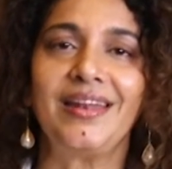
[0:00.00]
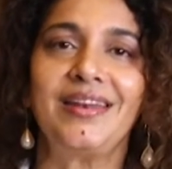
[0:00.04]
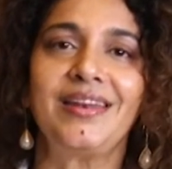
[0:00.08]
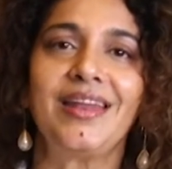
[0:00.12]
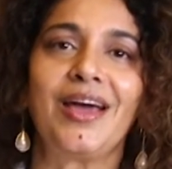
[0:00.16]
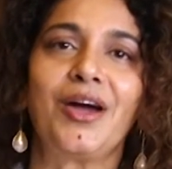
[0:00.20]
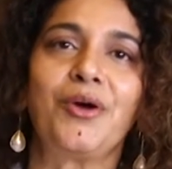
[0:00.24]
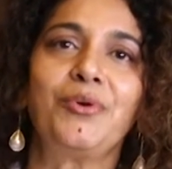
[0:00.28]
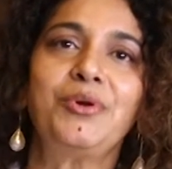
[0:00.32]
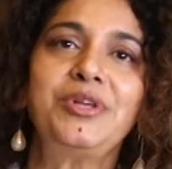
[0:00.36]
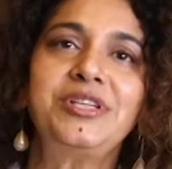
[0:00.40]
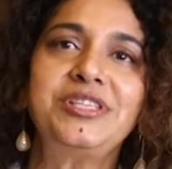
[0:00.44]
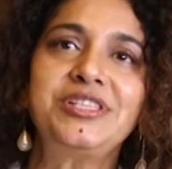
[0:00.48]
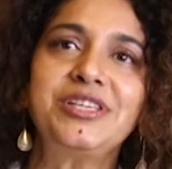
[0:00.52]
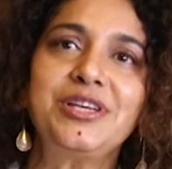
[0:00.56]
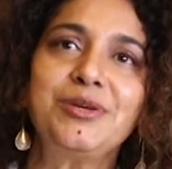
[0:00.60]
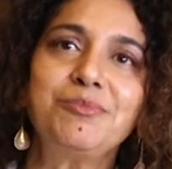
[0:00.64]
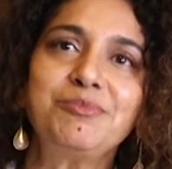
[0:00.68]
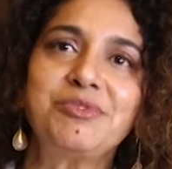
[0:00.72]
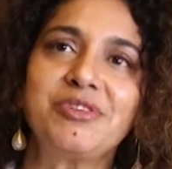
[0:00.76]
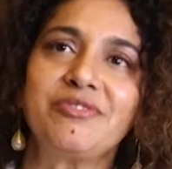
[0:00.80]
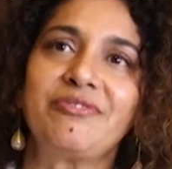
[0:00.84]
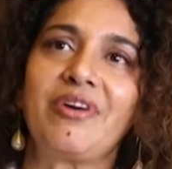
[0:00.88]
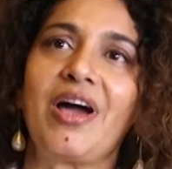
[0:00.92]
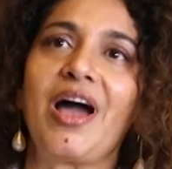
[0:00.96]
Now, in
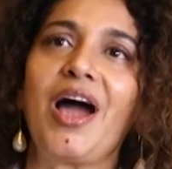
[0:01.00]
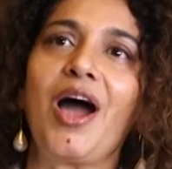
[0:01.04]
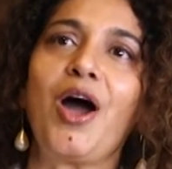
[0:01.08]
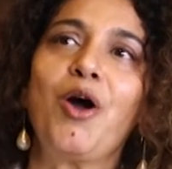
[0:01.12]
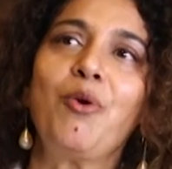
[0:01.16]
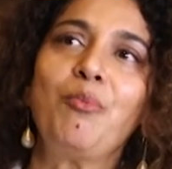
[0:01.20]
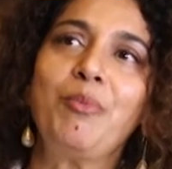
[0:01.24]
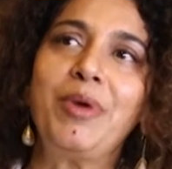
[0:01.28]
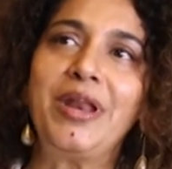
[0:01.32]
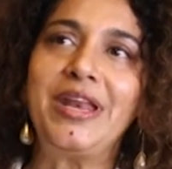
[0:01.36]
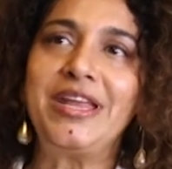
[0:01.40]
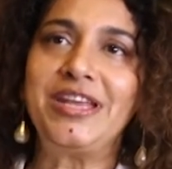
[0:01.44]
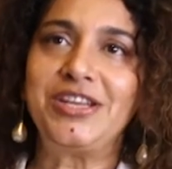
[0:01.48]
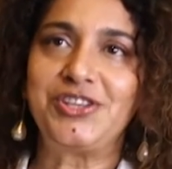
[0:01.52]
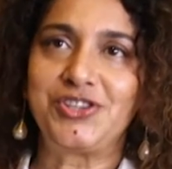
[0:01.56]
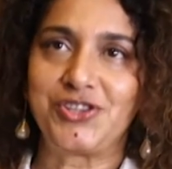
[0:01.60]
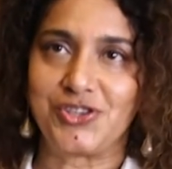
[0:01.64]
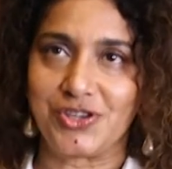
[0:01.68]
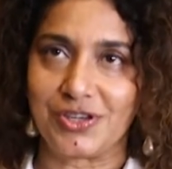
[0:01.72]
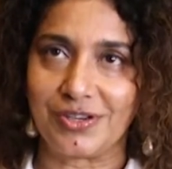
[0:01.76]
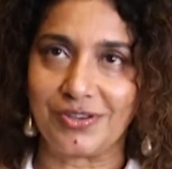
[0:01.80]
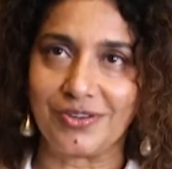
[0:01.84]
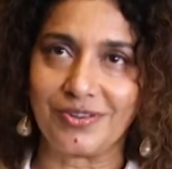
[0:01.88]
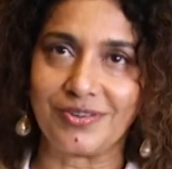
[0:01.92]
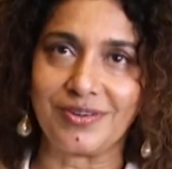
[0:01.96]
terms of how many
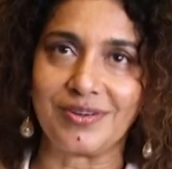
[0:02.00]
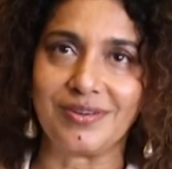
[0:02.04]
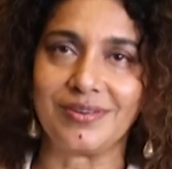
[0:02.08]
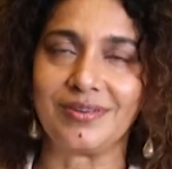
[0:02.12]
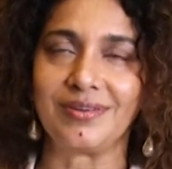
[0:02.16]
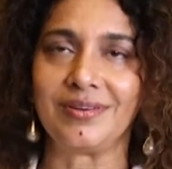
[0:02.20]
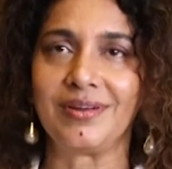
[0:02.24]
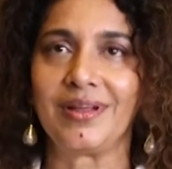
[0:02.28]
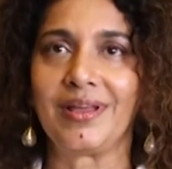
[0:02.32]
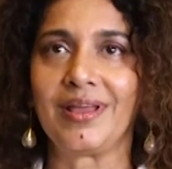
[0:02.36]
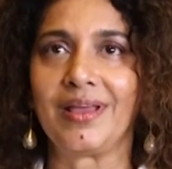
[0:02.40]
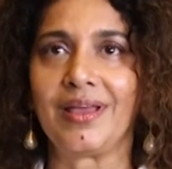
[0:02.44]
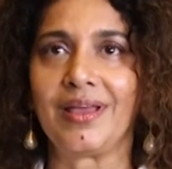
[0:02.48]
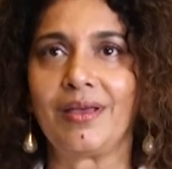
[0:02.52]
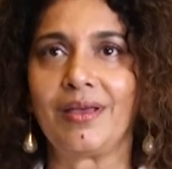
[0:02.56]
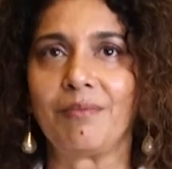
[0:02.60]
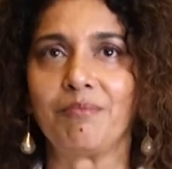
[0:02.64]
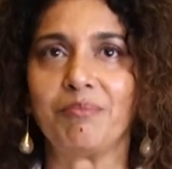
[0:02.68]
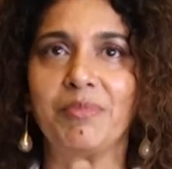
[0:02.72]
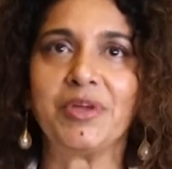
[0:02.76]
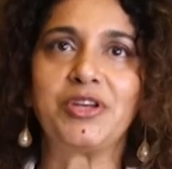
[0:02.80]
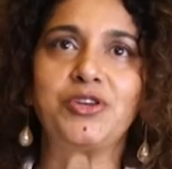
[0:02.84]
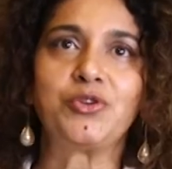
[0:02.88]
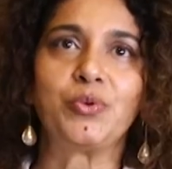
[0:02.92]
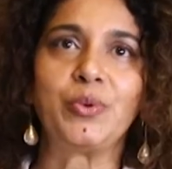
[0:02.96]
children
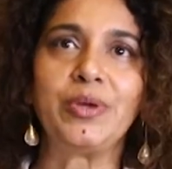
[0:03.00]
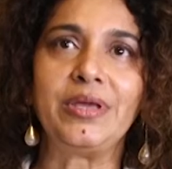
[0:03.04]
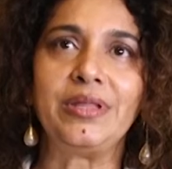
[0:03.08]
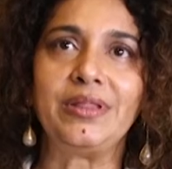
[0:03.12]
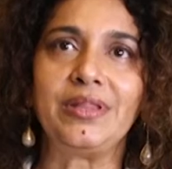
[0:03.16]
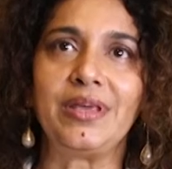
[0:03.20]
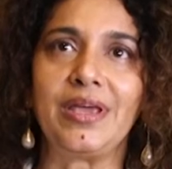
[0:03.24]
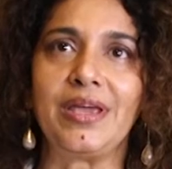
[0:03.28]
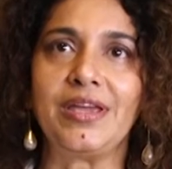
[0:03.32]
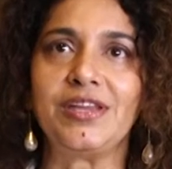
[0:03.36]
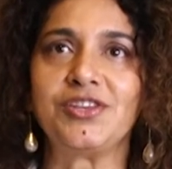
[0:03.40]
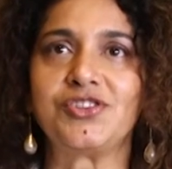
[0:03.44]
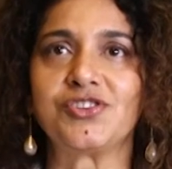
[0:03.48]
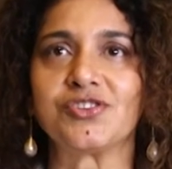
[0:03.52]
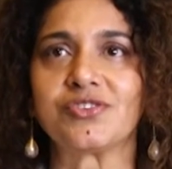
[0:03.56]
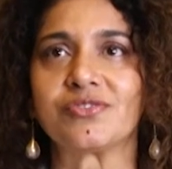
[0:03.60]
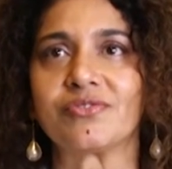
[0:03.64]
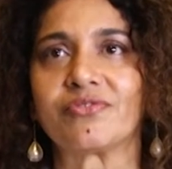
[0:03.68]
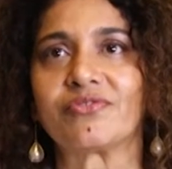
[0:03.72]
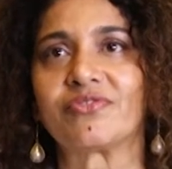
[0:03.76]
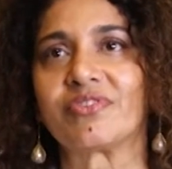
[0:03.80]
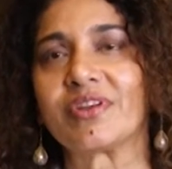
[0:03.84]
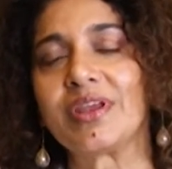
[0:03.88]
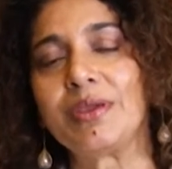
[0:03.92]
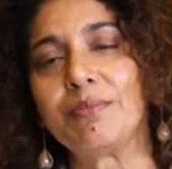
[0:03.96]
between the ages
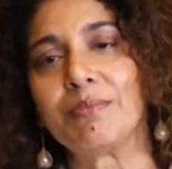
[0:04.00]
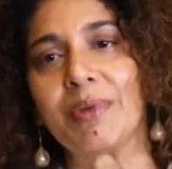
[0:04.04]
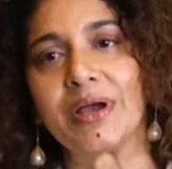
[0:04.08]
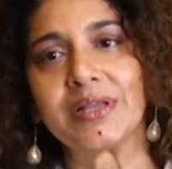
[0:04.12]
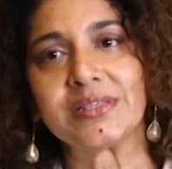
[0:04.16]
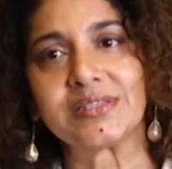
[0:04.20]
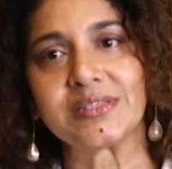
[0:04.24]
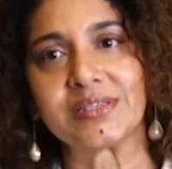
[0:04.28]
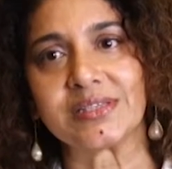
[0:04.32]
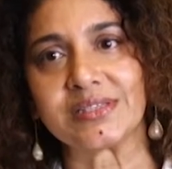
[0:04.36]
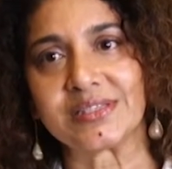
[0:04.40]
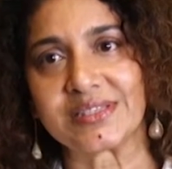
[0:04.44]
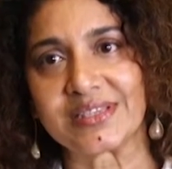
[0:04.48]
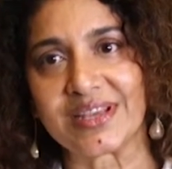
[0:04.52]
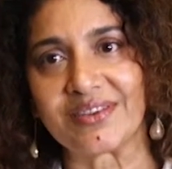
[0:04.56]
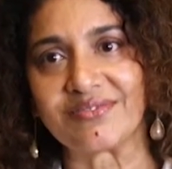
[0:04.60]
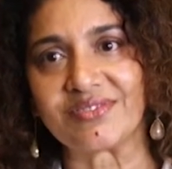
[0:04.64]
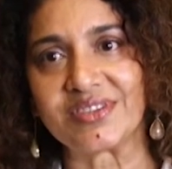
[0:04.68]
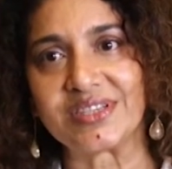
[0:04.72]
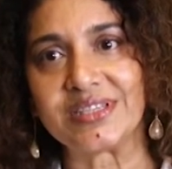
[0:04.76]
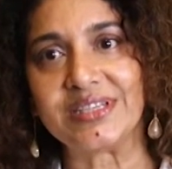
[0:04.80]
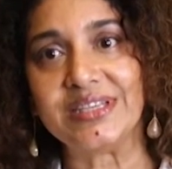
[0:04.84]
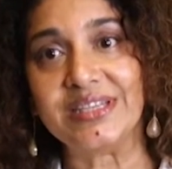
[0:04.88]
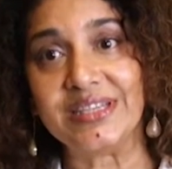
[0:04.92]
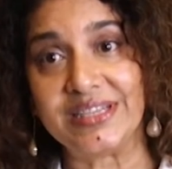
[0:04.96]
of 3 months and
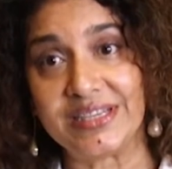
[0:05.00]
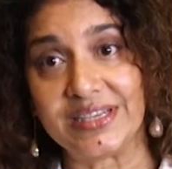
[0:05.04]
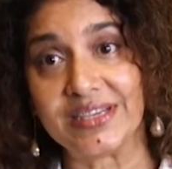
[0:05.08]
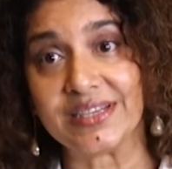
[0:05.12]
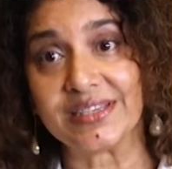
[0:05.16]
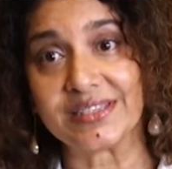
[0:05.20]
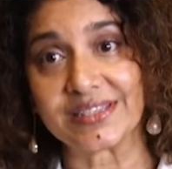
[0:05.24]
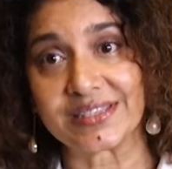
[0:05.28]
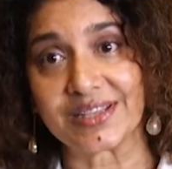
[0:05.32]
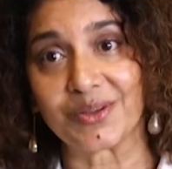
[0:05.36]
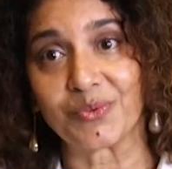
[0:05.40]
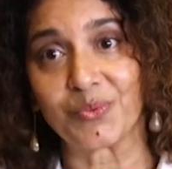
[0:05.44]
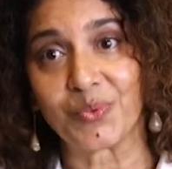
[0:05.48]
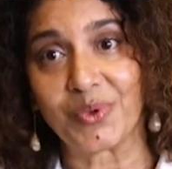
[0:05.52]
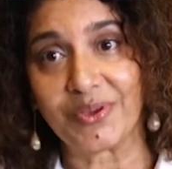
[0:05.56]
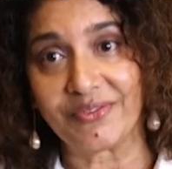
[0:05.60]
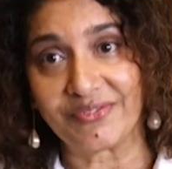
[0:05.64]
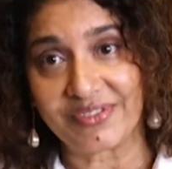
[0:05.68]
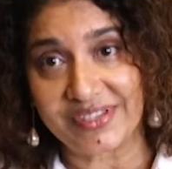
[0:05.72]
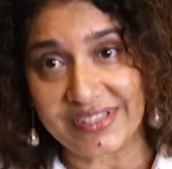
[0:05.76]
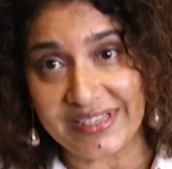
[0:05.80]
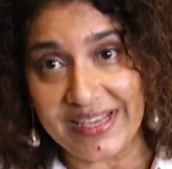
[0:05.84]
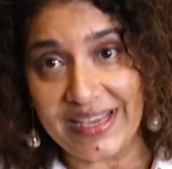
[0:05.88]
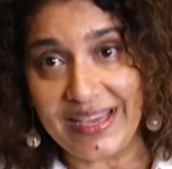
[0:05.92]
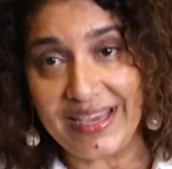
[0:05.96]
17 years that we've
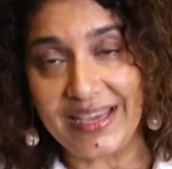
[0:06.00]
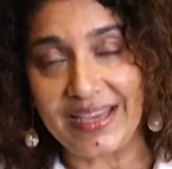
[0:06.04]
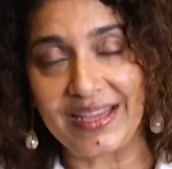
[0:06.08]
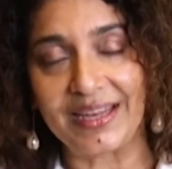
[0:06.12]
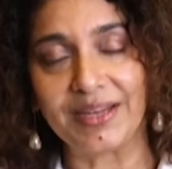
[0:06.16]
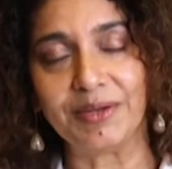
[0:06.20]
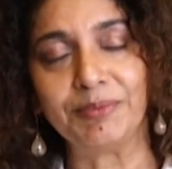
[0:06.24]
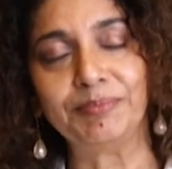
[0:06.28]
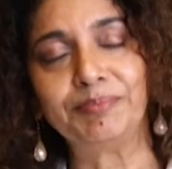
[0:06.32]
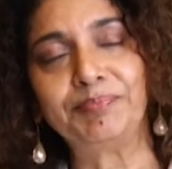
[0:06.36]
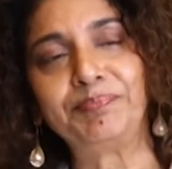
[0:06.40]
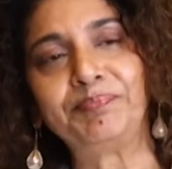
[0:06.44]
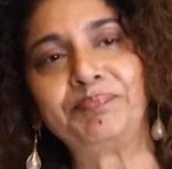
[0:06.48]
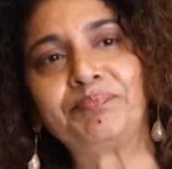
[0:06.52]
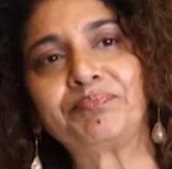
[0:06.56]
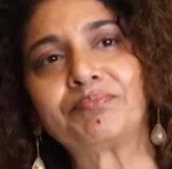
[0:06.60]
seen,